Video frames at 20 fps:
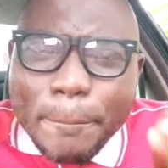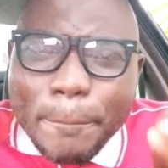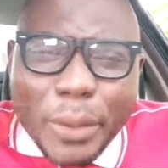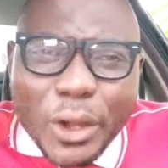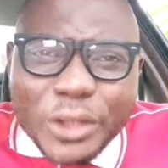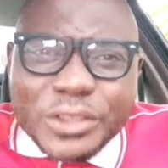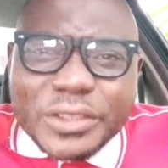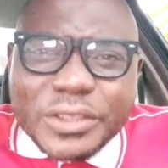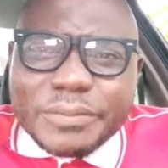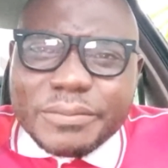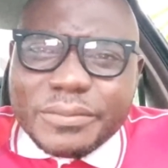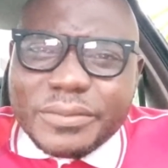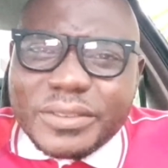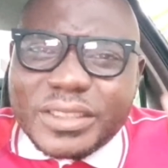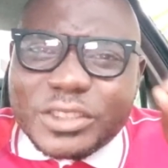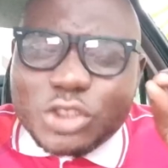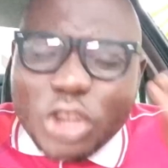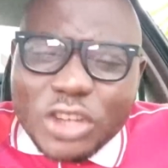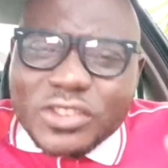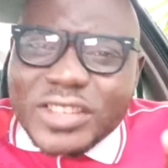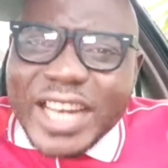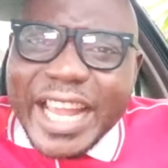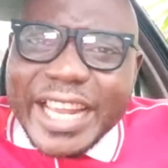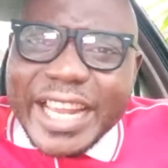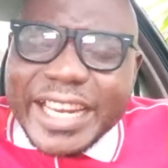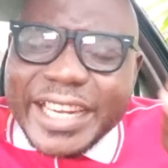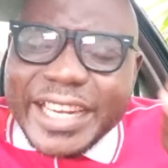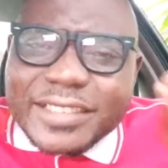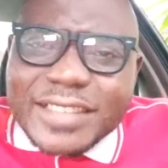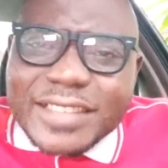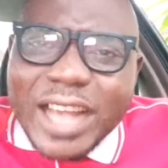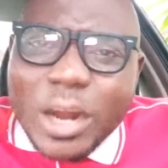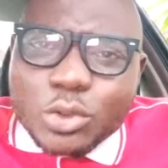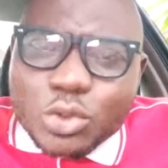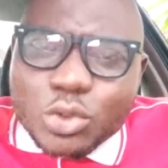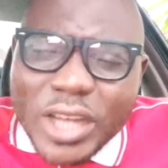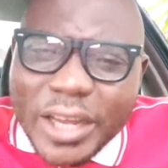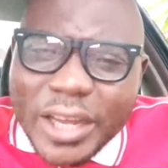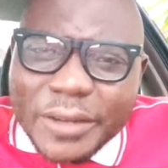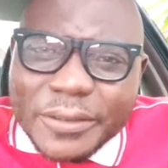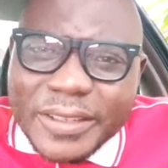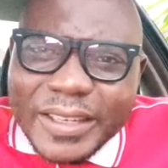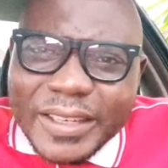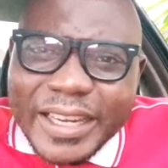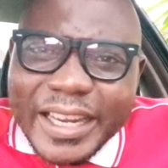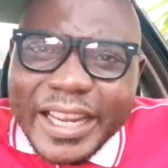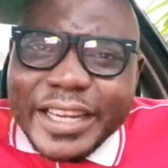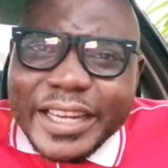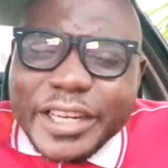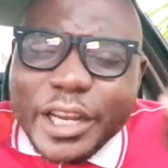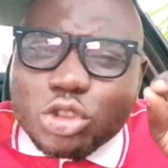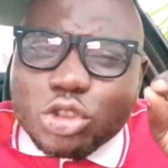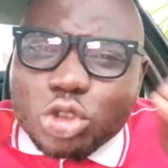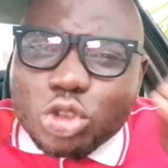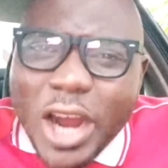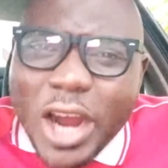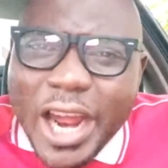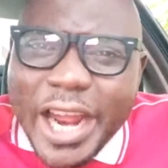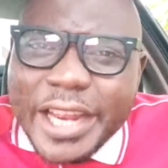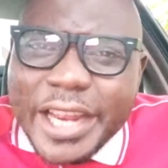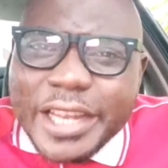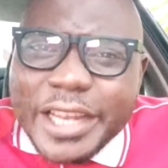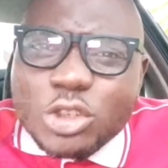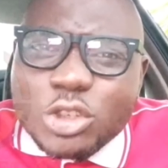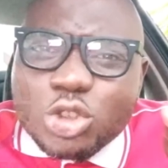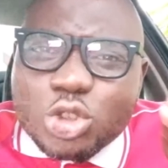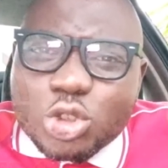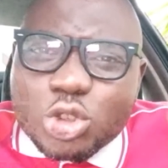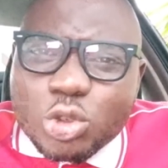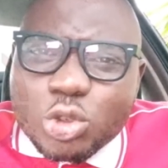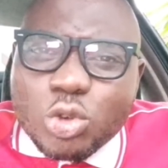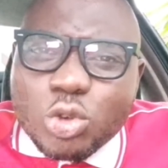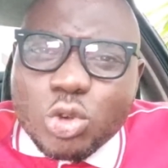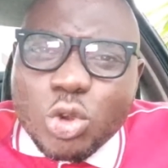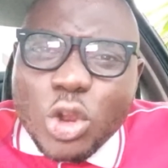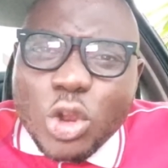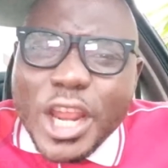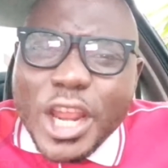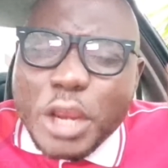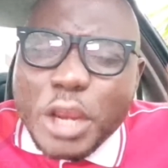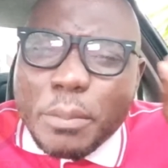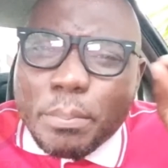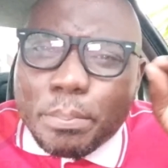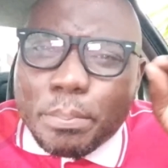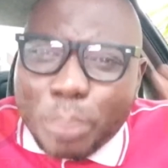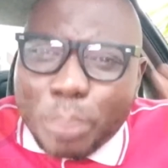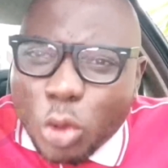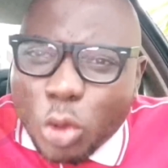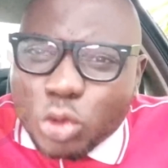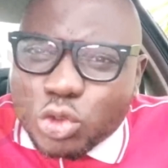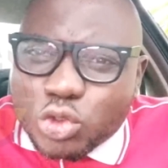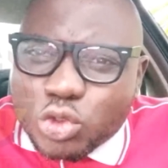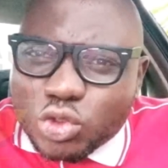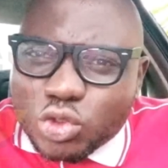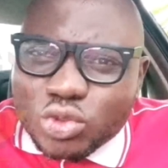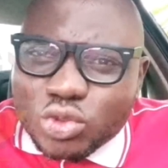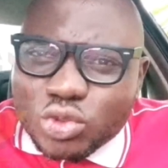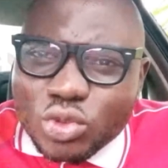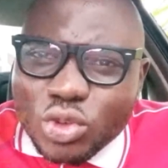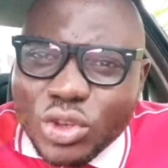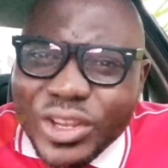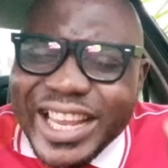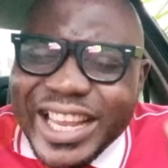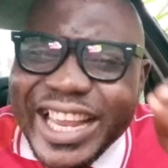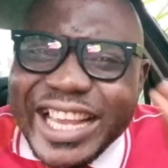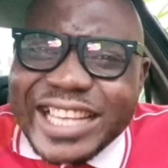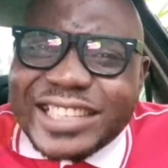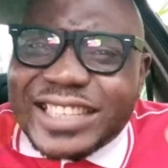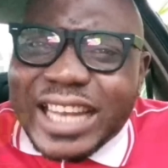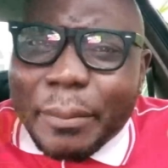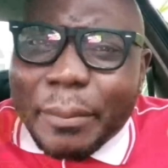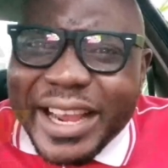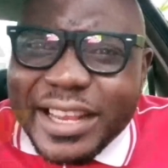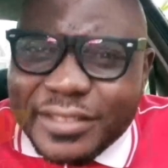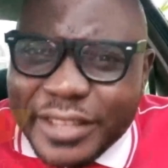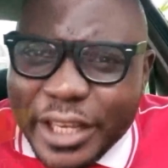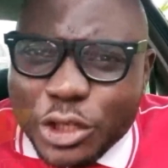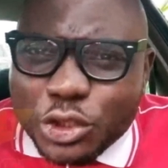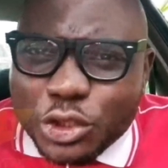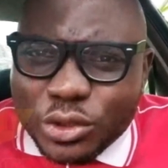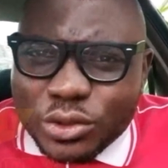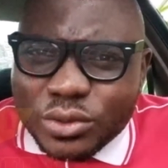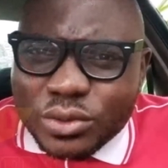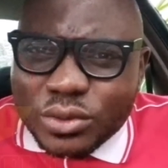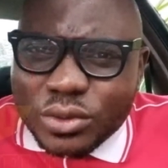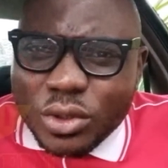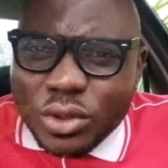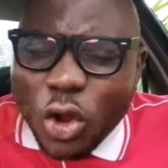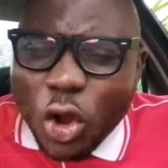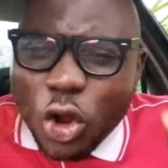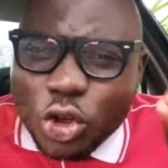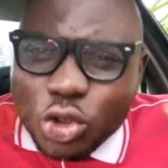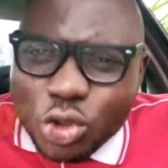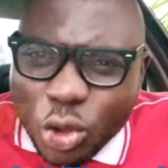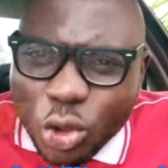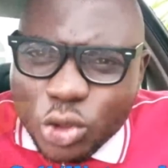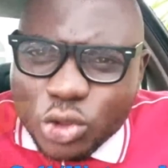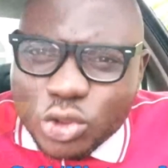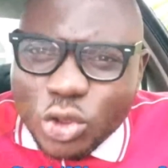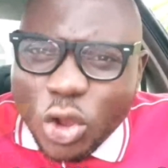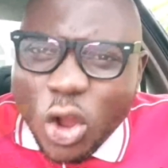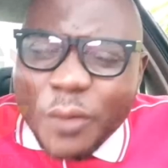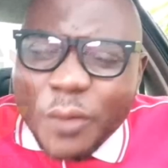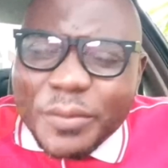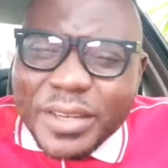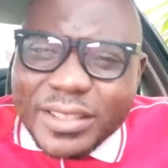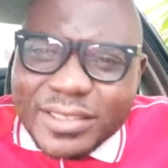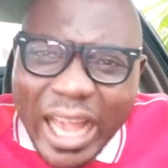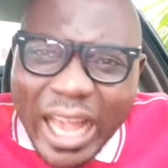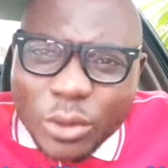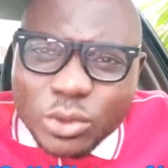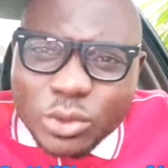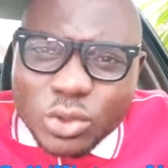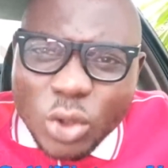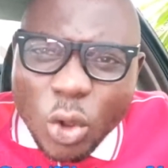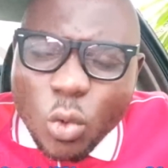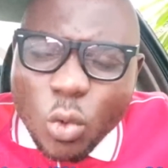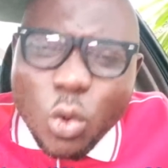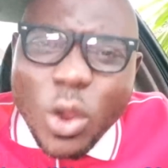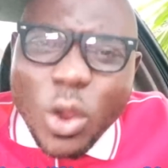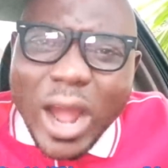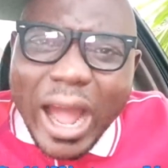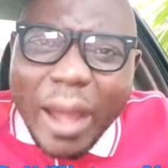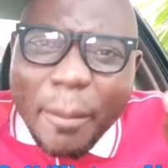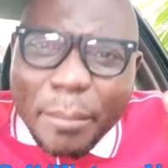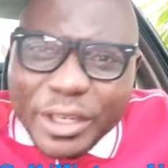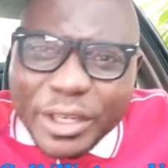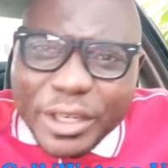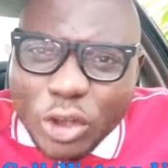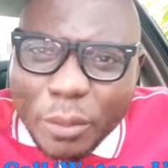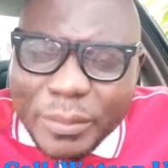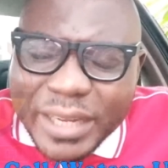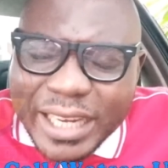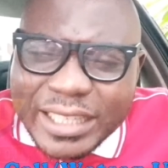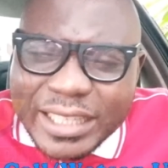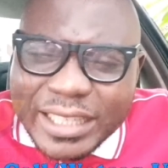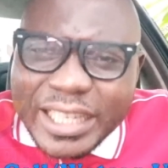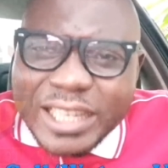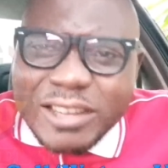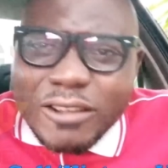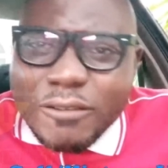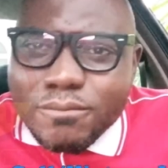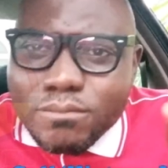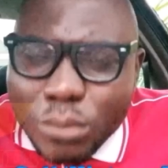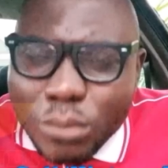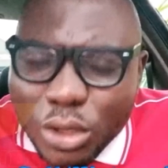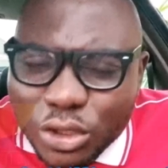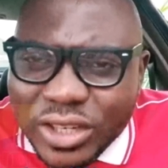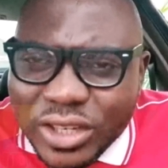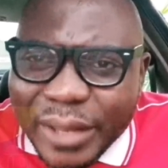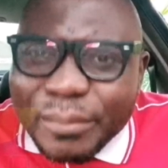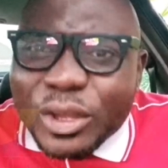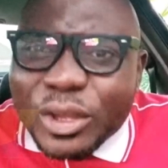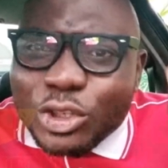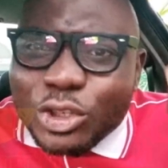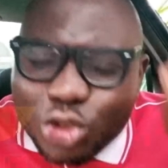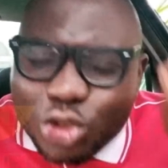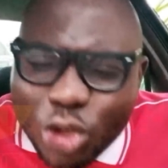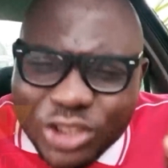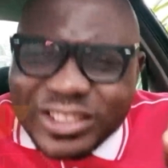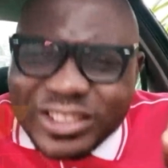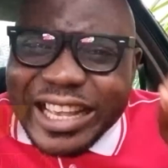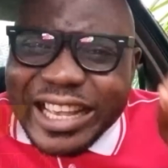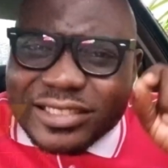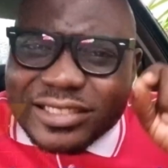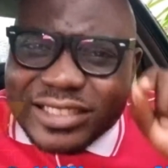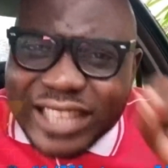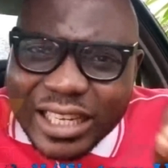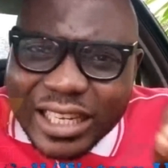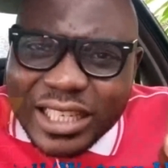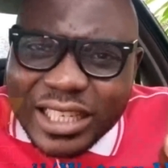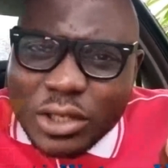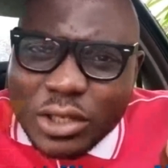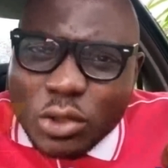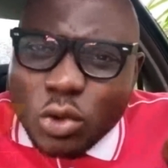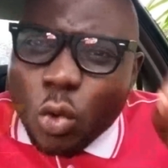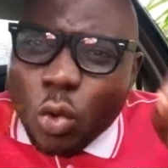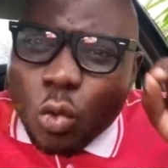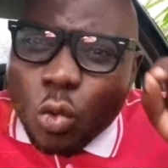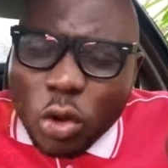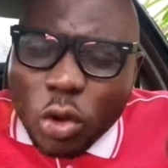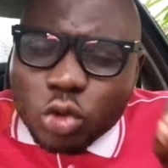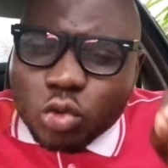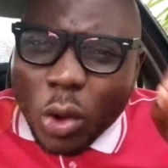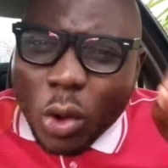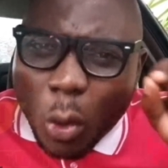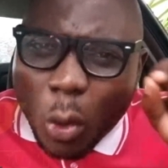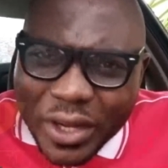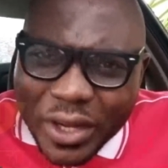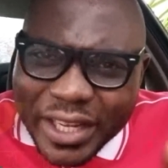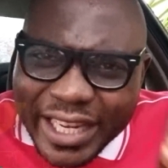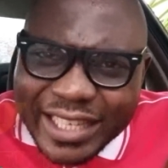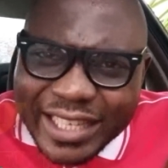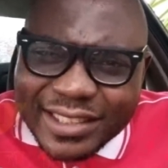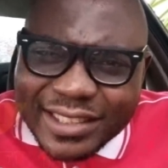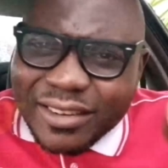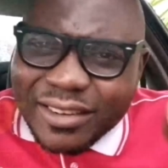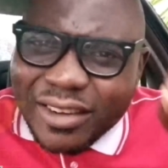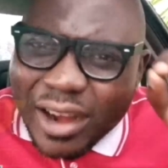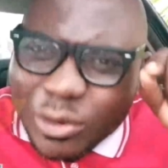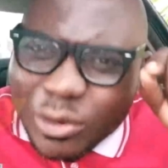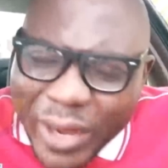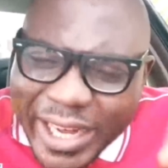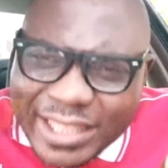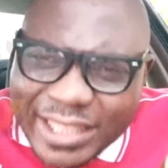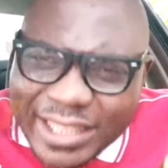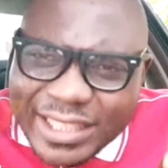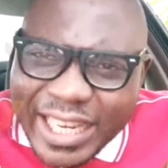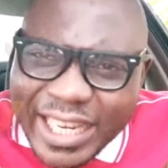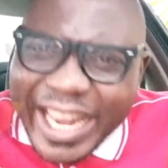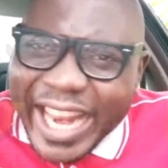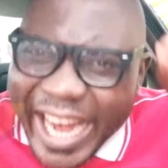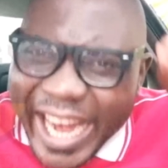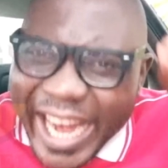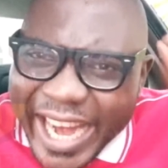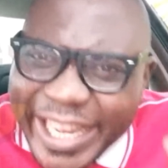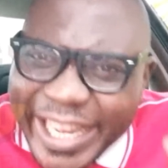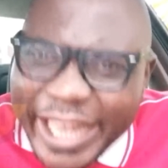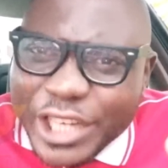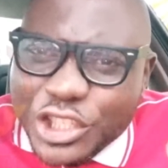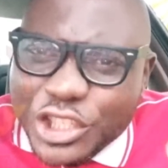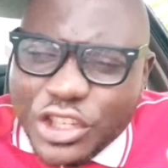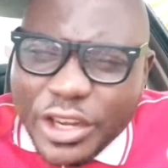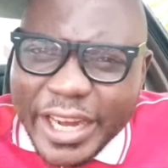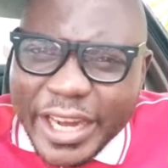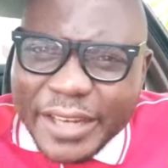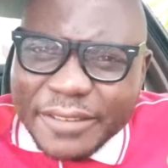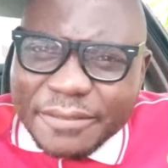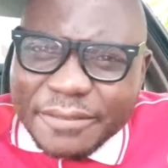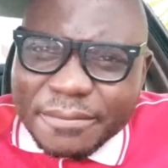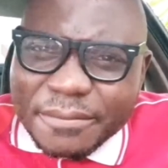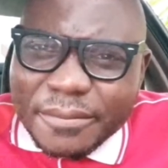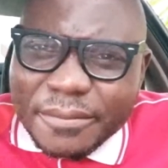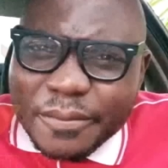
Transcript: But just like in the South Sudan, they try to impose Islamization on those of the South who are predominantly Muslim. Just exactly what we are witnessing right here in Nigeria.